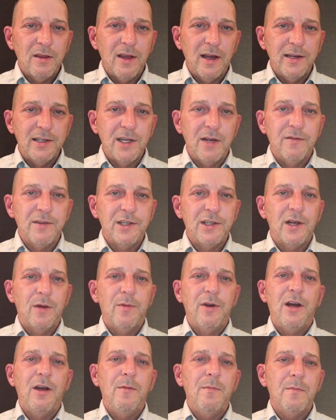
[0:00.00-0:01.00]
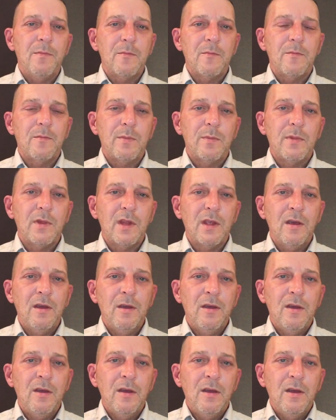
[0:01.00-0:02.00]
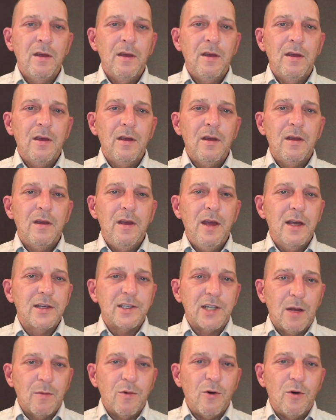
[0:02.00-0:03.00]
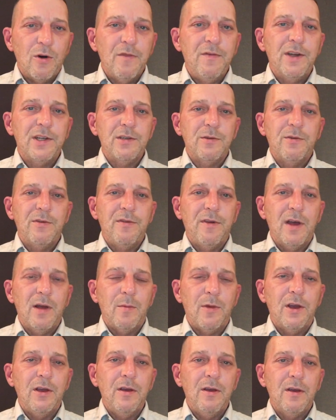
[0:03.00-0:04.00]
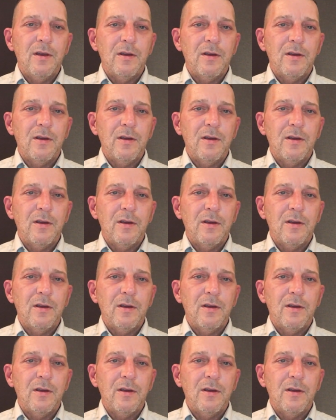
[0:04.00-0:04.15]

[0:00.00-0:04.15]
Thanksgiving's coming up. Yes, I'm going to visit with family.